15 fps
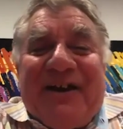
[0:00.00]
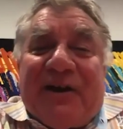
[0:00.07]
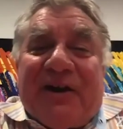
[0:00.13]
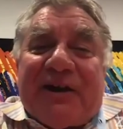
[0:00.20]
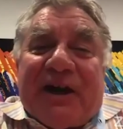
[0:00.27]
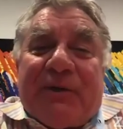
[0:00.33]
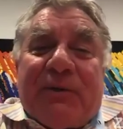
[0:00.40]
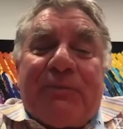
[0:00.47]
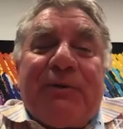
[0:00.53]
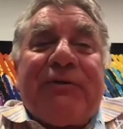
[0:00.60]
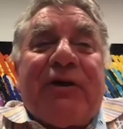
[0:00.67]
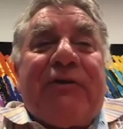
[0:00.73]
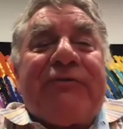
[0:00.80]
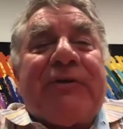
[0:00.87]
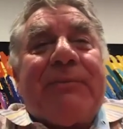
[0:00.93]
Okay, we're
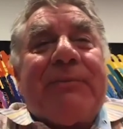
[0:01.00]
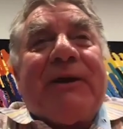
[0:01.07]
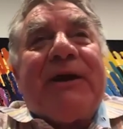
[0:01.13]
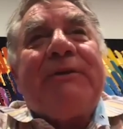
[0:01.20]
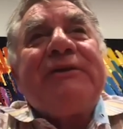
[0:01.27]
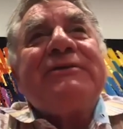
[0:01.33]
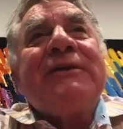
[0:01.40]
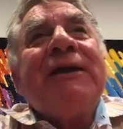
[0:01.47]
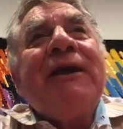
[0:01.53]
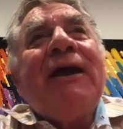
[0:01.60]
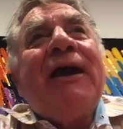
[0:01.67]
moving off the babies.